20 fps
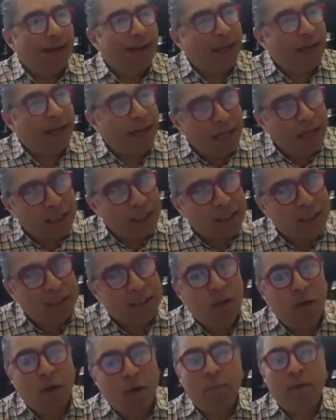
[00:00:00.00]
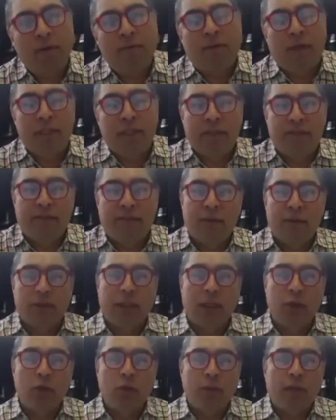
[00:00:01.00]
it's going to be very difficult
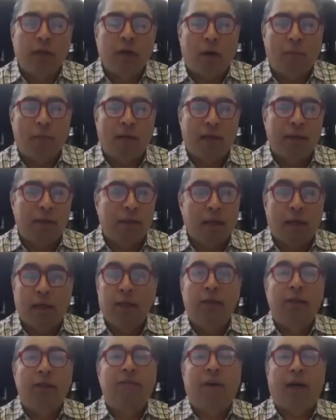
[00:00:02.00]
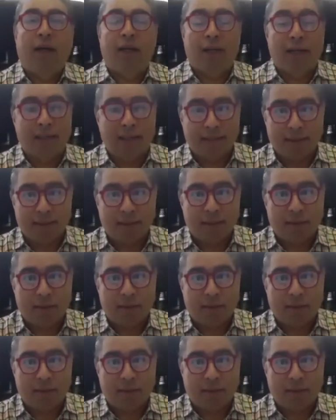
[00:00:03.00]
that you become a good violinist,